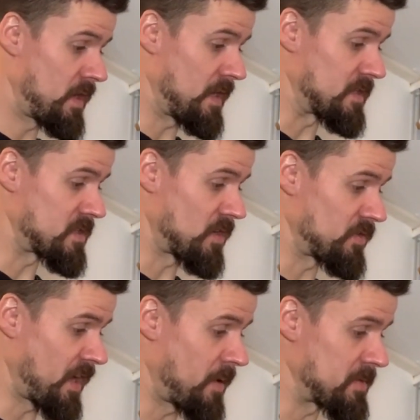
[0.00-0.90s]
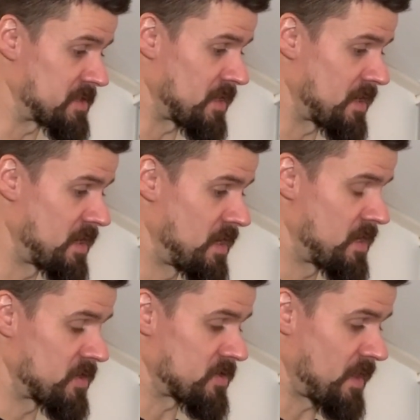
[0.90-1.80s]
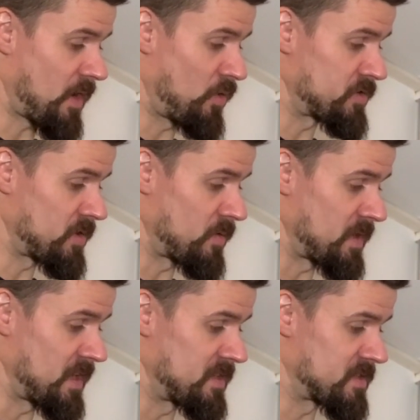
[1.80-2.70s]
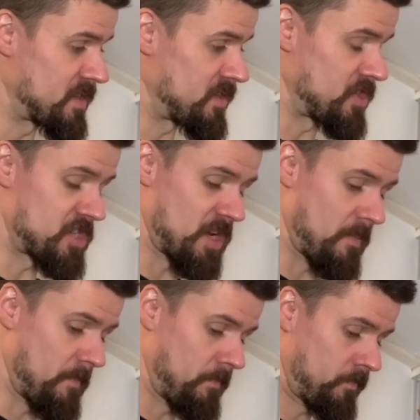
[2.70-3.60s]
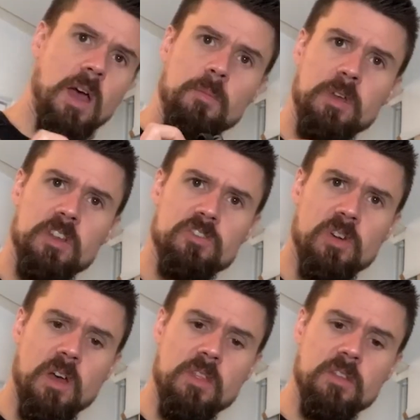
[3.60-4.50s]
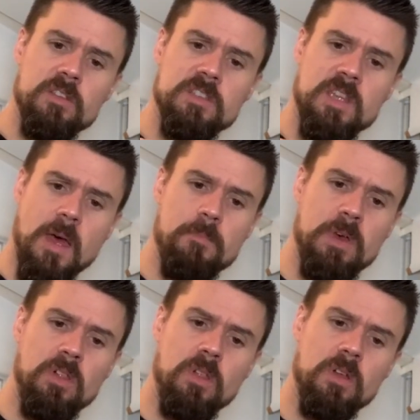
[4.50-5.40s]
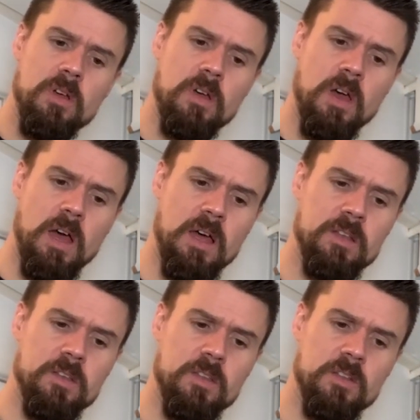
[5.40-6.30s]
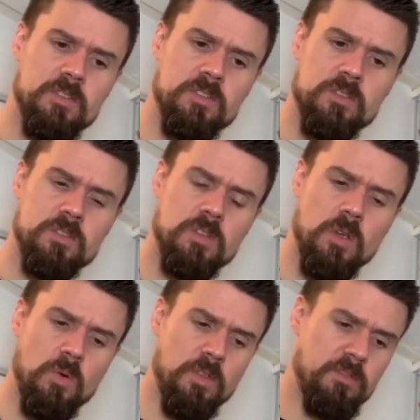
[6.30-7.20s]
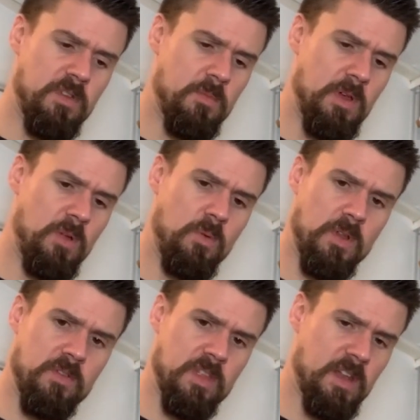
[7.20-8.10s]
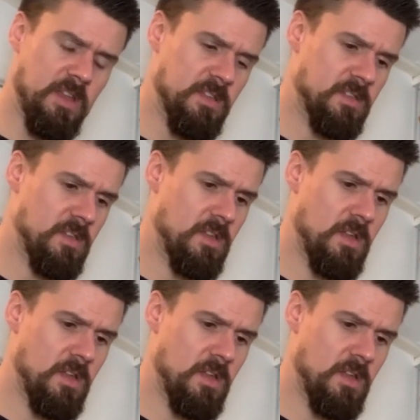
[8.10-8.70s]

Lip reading: internal diameter, so that also needs the shim. I'm going to try the 10mm and the 2 or 3mm, whatever that is,